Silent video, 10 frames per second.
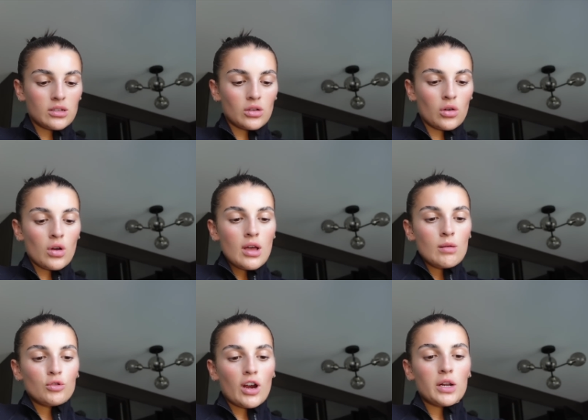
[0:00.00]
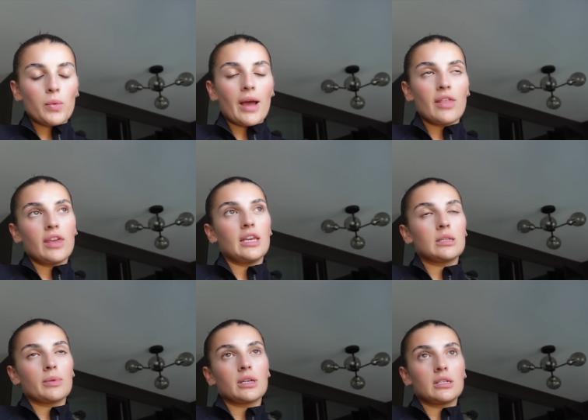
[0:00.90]
So I'm trying to wear
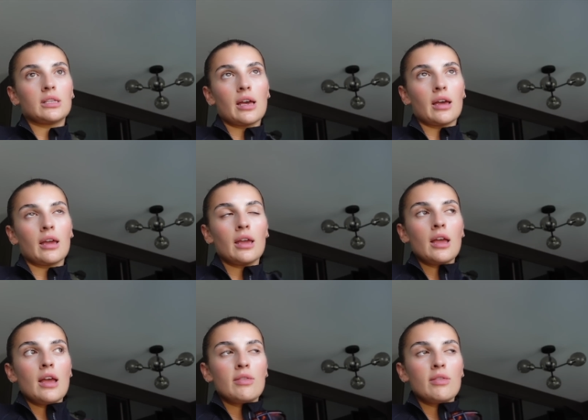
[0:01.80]
these because they